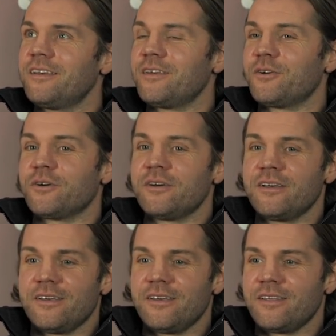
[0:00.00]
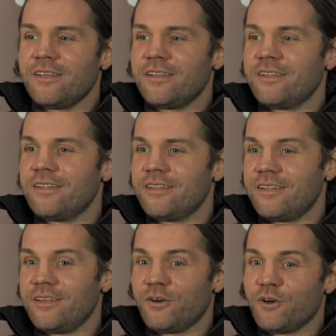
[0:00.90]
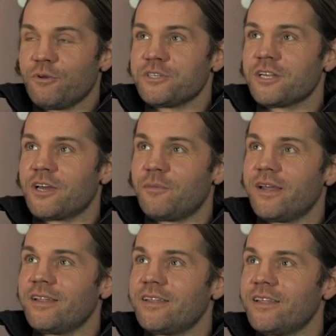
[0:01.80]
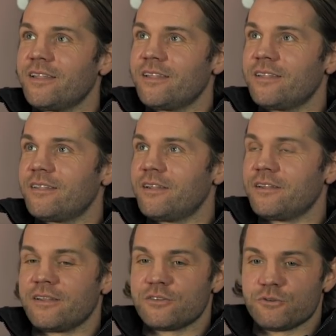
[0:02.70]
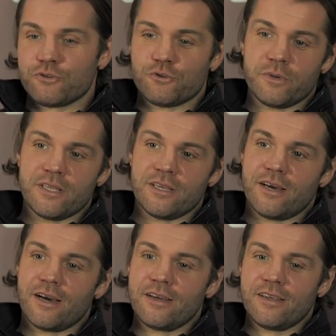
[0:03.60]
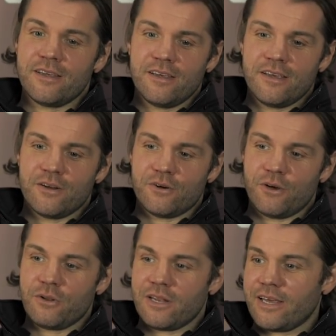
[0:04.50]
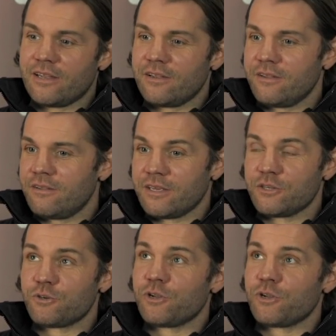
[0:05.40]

you know, and the younger ones are coming in, the you know, social media, you know, how they learn things